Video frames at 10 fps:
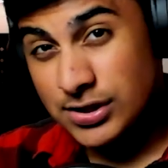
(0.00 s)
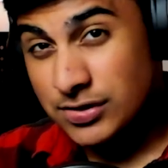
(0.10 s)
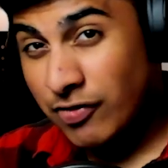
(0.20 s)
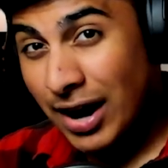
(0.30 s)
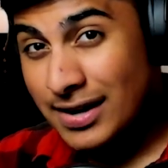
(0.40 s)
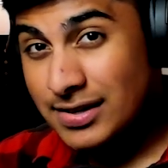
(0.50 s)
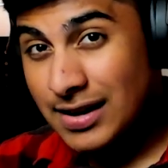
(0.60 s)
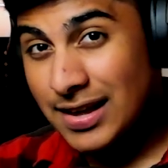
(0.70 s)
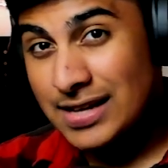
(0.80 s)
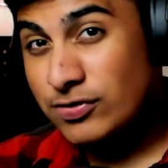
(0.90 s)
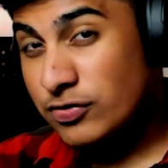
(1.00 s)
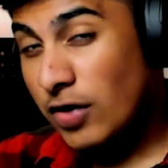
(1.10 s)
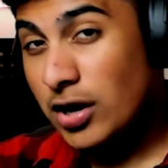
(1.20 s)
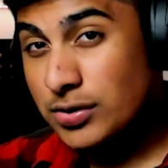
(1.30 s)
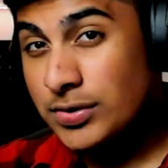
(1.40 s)
fine if you
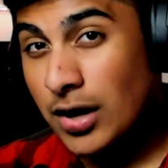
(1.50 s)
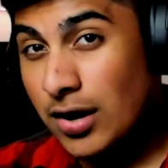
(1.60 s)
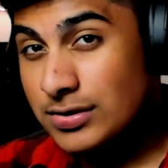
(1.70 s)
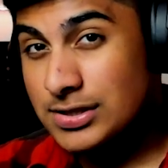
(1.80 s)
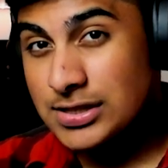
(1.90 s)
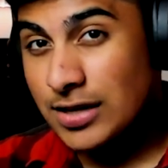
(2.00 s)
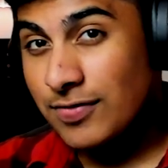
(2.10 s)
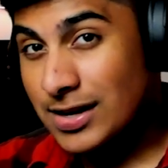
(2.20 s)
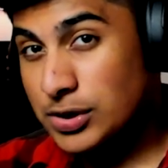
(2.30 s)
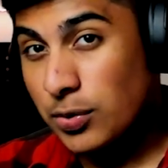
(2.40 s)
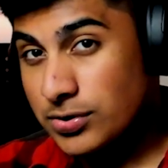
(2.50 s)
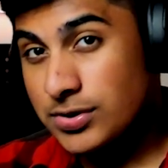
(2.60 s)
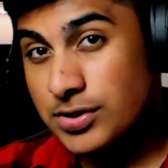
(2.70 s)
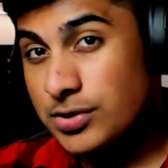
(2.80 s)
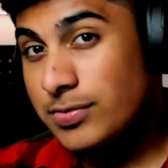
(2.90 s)
followed all the stuff I told you to
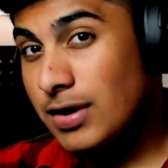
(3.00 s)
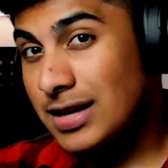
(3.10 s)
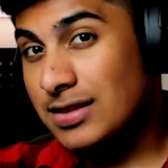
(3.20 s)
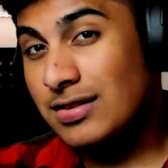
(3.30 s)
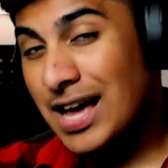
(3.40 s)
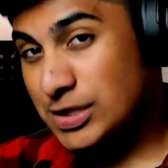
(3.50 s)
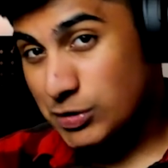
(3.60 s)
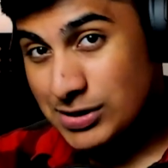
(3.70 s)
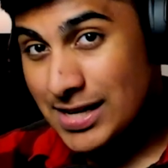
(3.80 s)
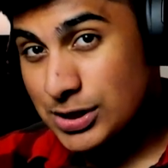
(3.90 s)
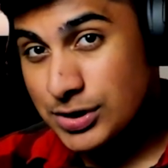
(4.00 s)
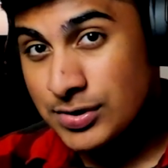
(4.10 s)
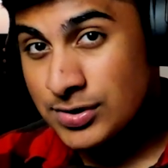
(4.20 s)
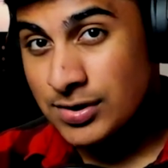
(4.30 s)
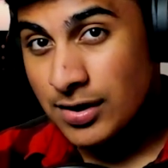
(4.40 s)
do in the last few
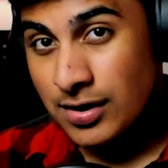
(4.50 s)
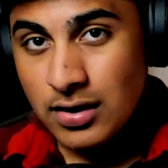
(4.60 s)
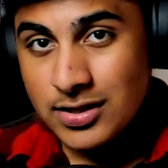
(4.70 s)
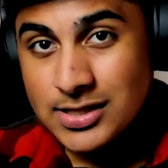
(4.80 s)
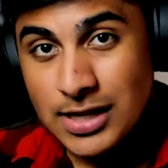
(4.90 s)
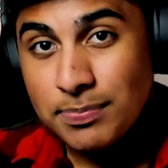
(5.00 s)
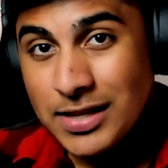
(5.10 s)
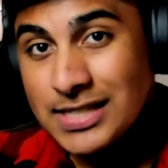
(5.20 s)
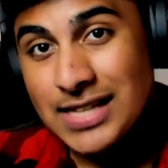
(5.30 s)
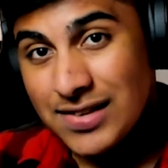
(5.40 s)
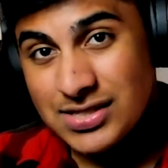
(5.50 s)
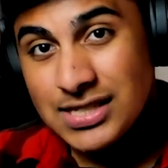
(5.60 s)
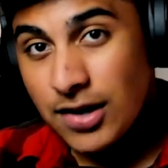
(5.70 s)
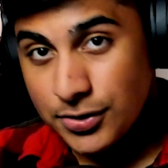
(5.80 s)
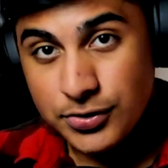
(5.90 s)
sections. Some things I've seen
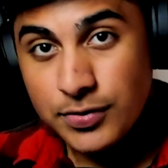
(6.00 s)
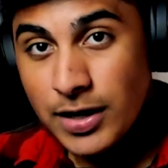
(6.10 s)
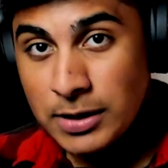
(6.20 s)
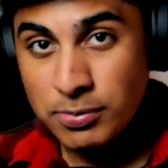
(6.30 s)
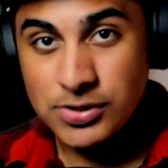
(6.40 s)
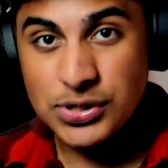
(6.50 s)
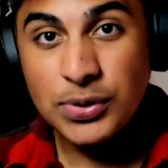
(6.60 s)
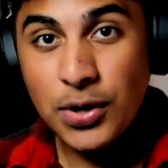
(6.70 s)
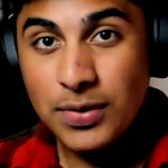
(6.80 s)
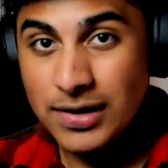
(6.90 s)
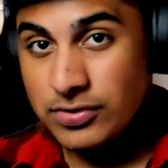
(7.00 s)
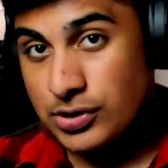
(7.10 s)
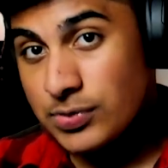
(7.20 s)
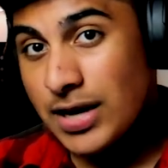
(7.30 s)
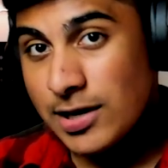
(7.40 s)
other developers do though, if you
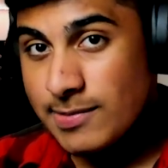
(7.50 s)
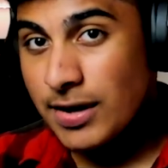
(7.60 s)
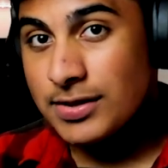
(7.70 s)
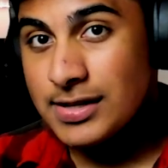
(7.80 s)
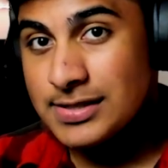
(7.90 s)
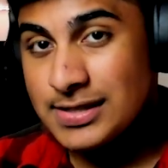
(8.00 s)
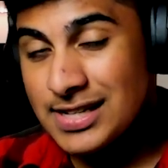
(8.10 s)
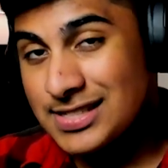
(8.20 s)
do care about this, is to